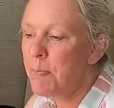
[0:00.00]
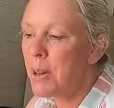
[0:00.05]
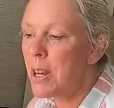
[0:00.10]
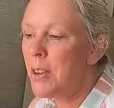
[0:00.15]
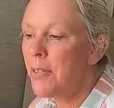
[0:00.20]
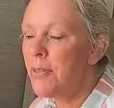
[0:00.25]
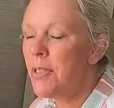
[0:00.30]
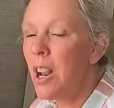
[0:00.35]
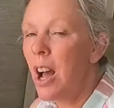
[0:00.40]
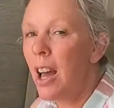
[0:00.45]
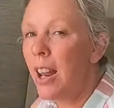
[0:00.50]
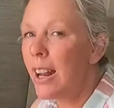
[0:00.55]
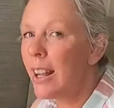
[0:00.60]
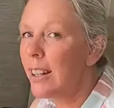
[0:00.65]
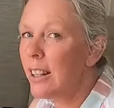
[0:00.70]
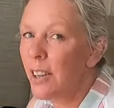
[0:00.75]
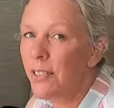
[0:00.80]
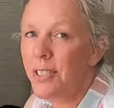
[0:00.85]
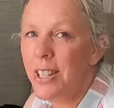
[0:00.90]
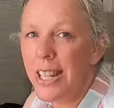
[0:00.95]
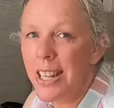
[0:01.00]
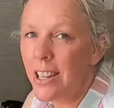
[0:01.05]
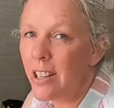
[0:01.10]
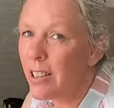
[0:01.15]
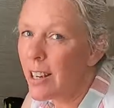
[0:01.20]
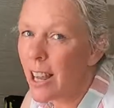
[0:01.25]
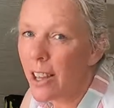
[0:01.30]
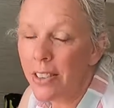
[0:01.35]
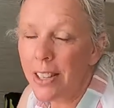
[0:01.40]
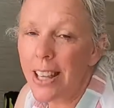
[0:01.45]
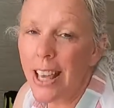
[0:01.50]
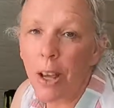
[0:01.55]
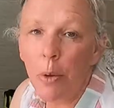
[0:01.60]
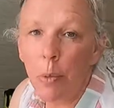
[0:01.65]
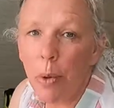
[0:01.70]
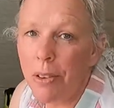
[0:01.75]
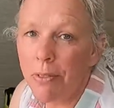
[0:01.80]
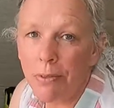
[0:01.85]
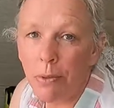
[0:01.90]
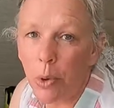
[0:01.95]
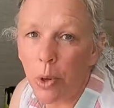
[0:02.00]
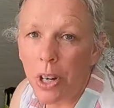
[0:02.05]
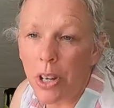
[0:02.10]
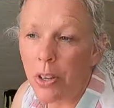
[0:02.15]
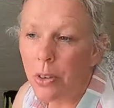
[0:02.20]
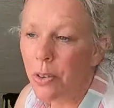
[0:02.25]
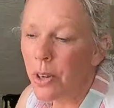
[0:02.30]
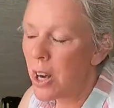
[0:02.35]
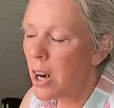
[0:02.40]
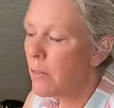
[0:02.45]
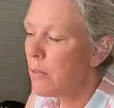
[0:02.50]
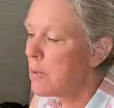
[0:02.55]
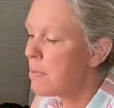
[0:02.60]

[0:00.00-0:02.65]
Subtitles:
But if not, I'd love to hear how the game went for you.